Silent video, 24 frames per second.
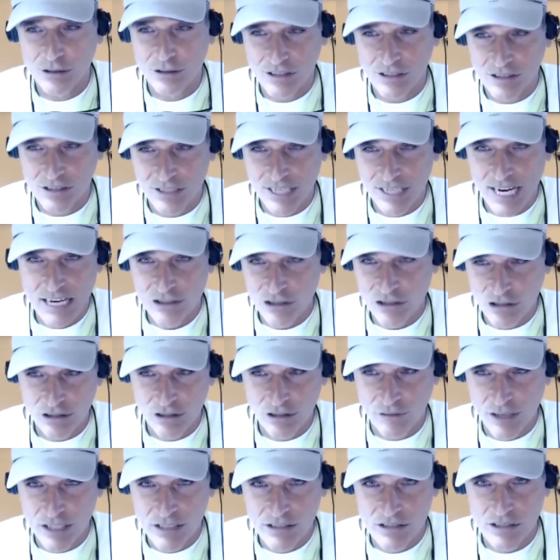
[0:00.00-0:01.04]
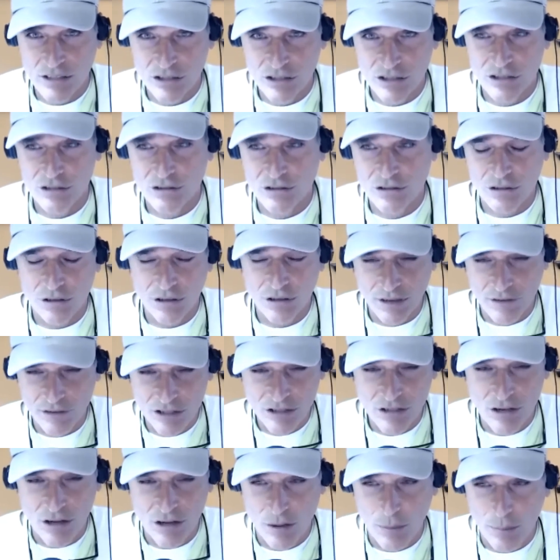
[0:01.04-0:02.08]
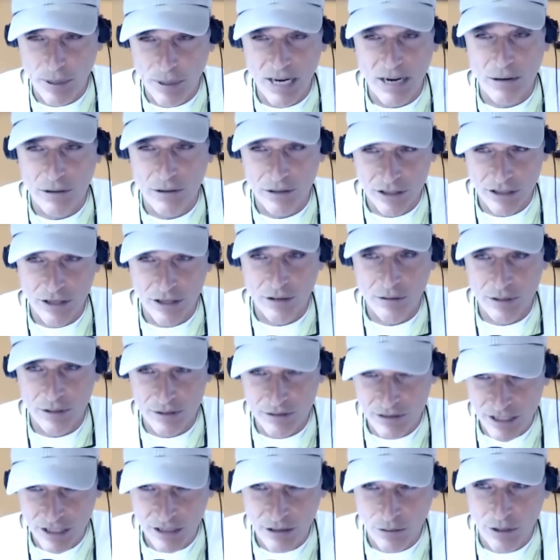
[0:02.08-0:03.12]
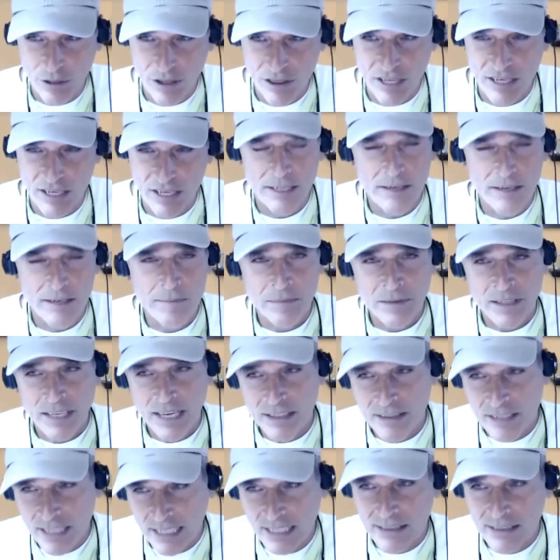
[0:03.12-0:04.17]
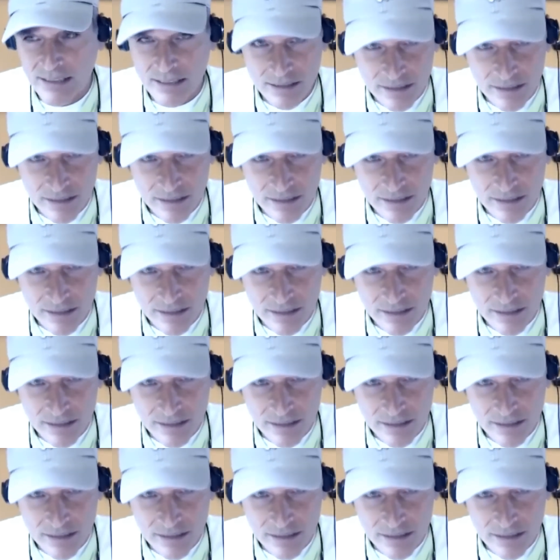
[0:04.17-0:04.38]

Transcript: It's a national defense issue, so give us all the power to go and deal with it. And then at the